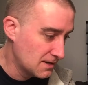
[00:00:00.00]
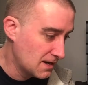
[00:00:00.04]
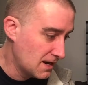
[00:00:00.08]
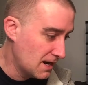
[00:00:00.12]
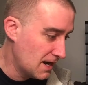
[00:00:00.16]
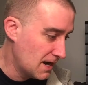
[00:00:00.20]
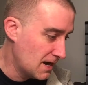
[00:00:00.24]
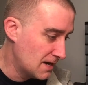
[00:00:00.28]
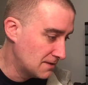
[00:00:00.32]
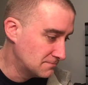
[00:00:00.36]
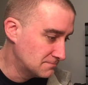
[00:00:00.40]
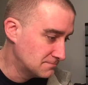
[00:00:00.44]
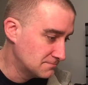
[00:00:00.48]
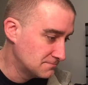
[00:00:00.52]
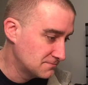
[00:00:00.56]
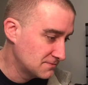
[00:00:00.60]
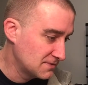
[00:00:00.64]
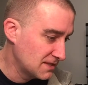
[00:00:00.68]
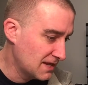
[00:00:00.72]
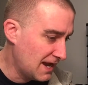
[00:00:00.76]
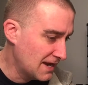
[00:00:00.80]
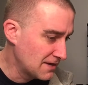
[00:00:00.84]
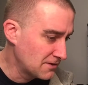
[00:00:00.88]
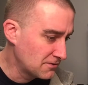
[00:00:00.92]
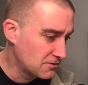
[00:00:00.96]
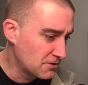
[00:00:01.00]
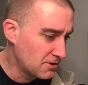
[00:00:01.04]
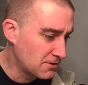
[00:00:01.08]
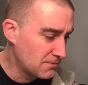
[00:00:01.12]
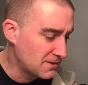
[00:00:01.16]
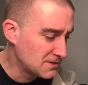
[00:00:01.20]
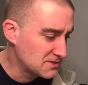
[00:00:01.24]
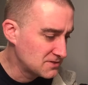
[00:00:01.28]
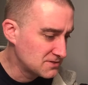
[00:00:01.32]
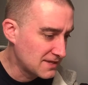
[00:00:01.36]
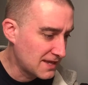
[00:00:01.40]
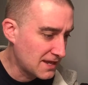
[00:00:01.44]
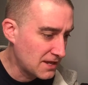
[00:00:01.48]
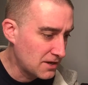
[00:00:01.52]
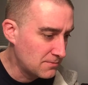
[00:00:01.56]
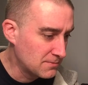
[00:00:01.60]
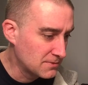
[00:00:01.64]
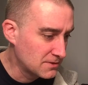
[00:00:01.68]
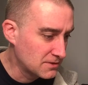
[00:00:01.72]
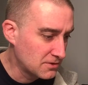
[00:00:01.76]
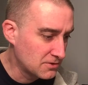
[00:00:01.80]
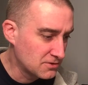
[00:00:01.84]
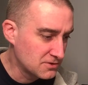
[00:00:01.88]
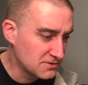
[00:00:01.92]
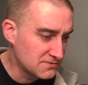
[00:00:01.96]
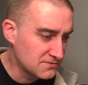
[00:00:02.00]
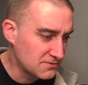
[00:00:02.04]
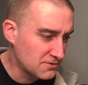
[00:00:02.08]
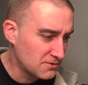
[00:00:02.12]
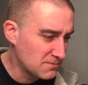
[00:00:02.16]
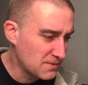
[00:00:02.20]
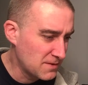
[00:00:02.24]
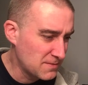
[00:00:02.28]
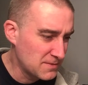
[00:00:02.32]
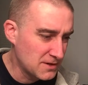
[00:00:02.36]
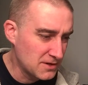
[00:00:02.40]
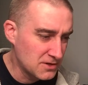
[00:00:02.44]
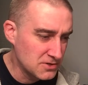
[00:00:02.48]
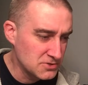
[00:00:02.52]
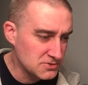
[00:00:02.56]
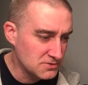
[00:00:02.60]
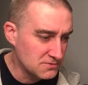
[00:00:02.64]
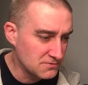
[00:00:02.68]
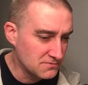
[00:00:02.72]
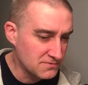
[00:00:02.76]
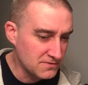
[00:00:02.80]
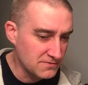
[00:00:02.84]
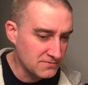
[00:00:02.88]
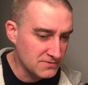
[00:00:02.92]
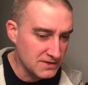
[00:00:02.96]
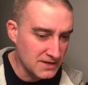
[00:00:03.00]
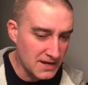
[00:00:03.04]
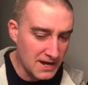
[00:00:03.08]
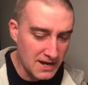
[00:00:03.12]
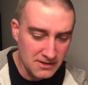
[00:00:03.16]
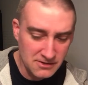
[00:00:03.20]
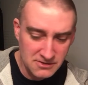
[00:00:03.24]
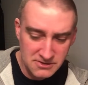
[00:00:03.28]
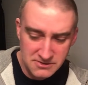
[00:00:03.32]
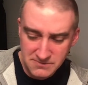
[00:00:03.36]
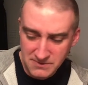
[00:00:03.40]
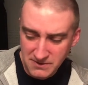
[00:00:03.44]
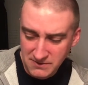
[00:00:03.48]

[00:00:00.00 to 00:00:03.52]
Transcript: I don't know how much the helmet goes for, maybe $150,